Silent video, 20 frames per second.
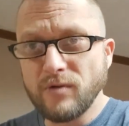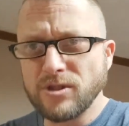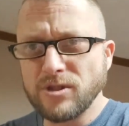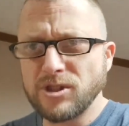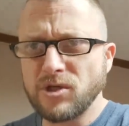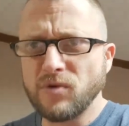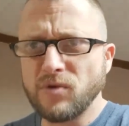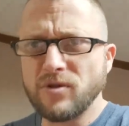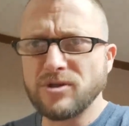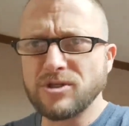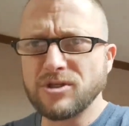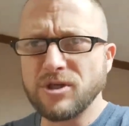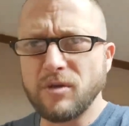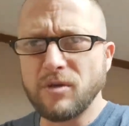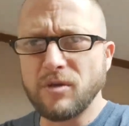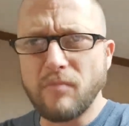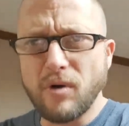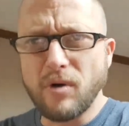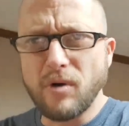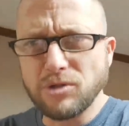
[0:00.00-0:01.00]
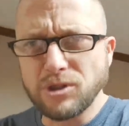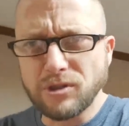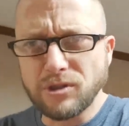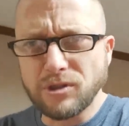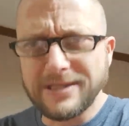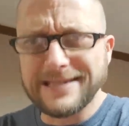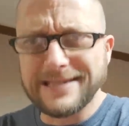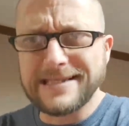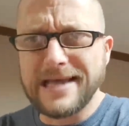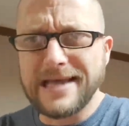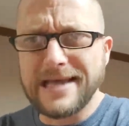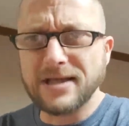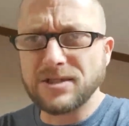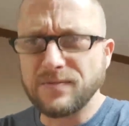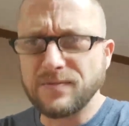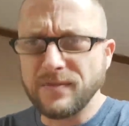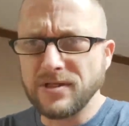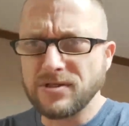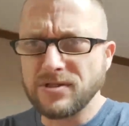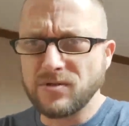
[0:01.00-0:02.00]
and so there's an emotional
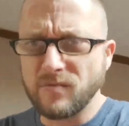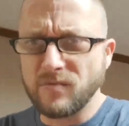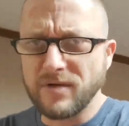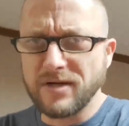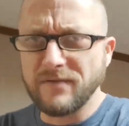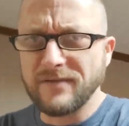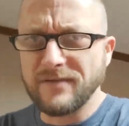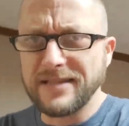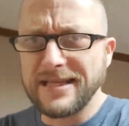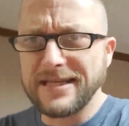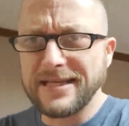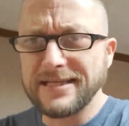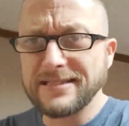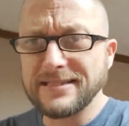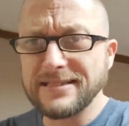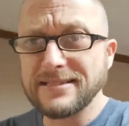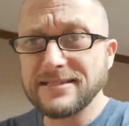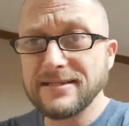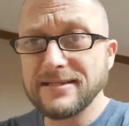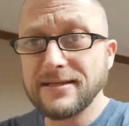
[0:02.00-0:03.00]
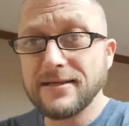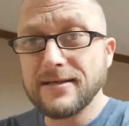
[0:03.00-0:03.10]
attachment to whatever that is.